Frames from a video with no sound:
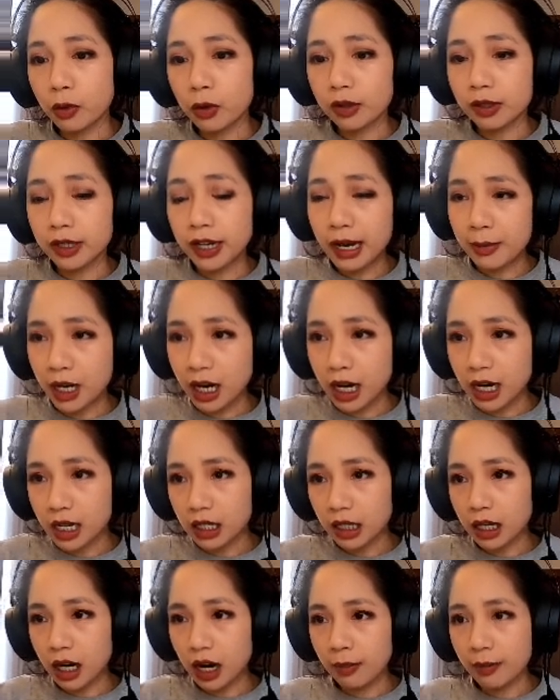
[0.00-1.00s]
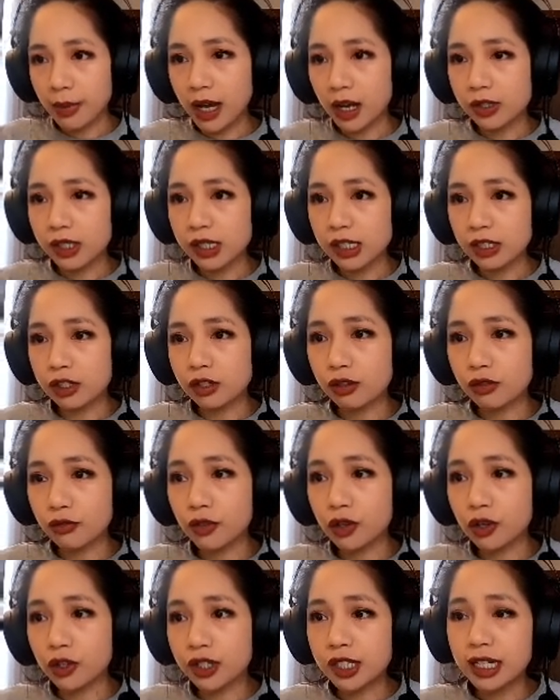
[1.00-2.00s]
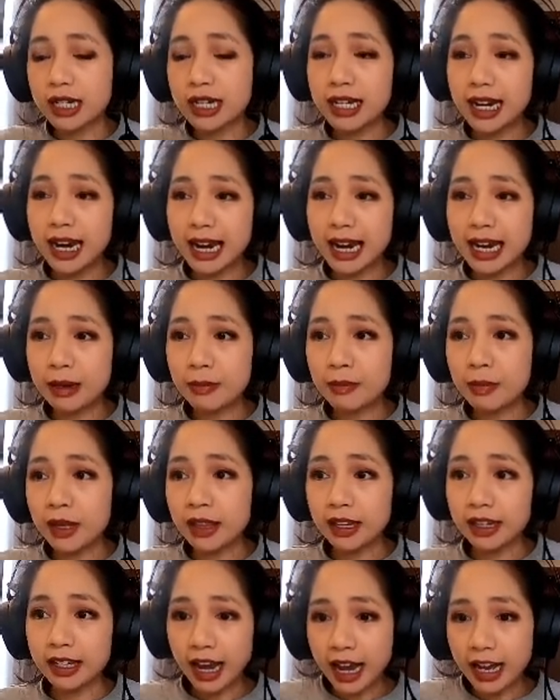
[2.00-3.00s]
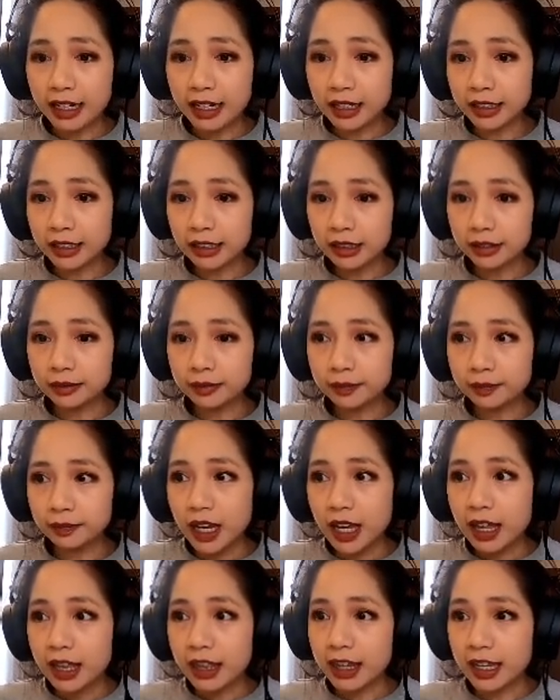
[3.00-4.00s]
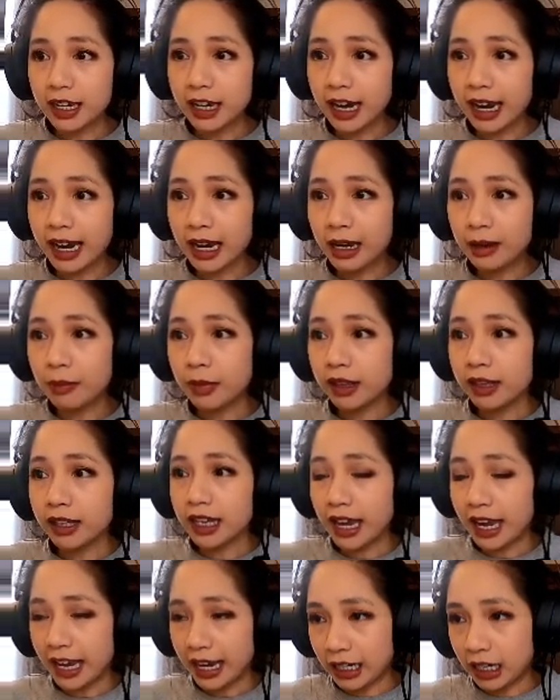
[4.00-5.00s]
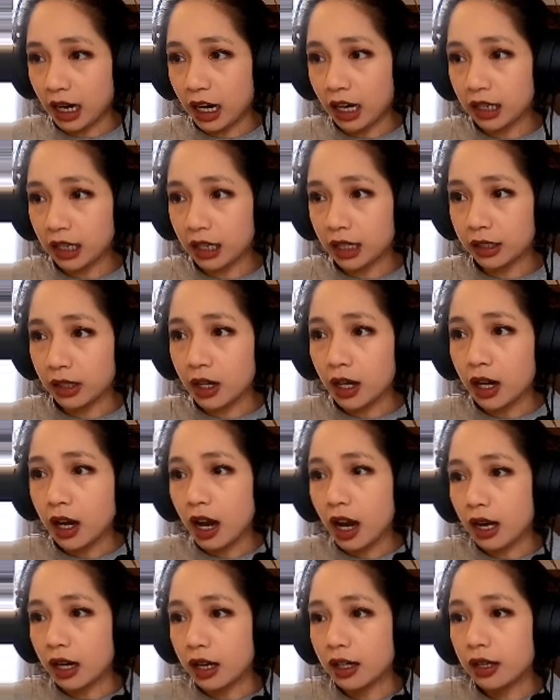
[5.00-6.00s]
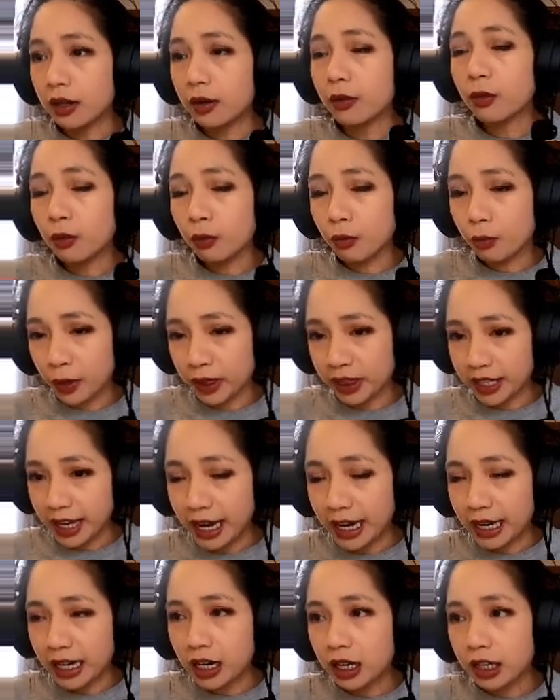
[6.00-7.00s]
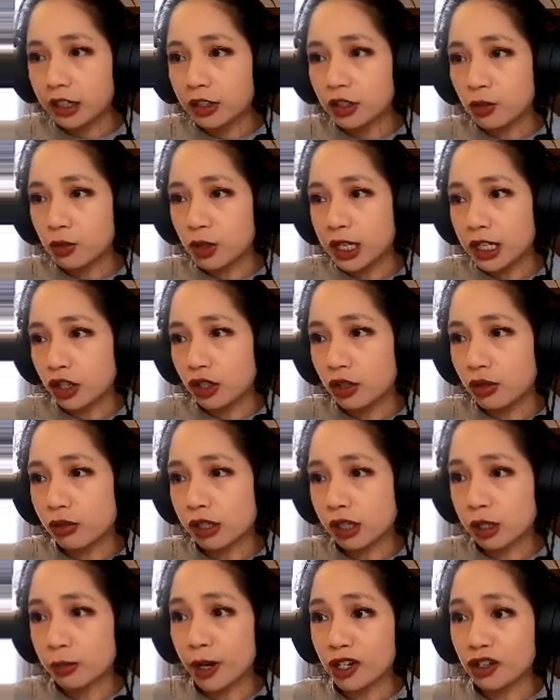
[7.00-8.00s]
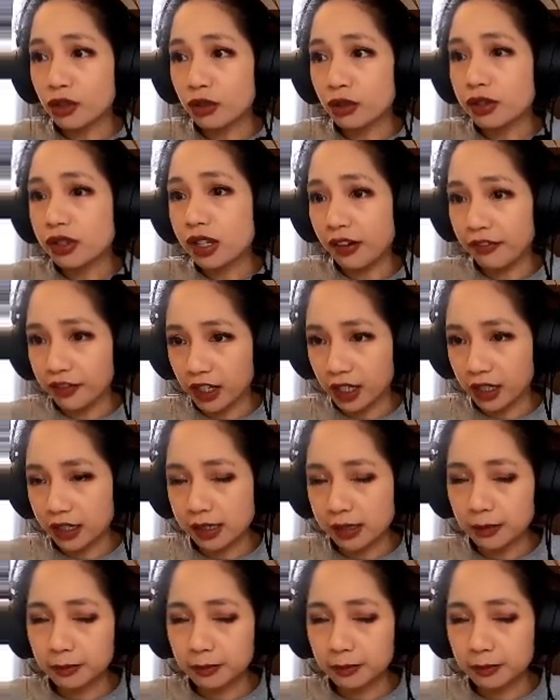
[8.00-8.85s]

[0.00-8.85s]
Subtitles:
naming ionic compounds is to first name the cation, then name the anion. With the anion, you need to use a special suffix.